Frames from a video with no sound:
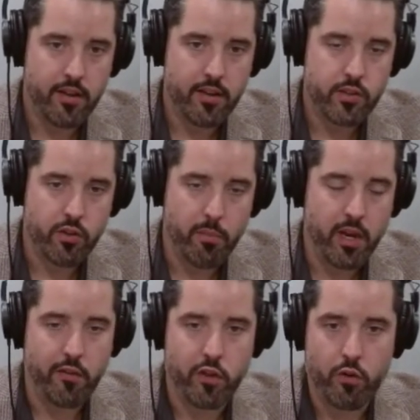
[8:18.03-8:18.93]
So many
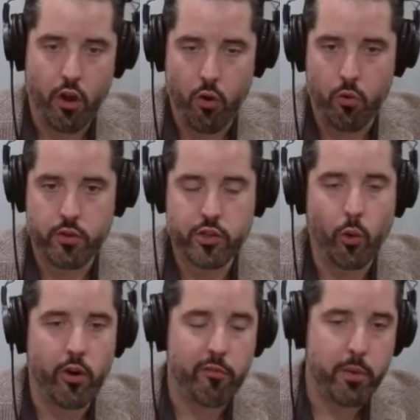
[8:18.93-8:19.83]
of you know the
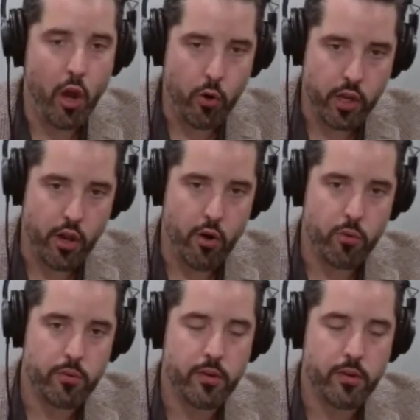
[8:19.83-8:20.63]
story of Pinocchio.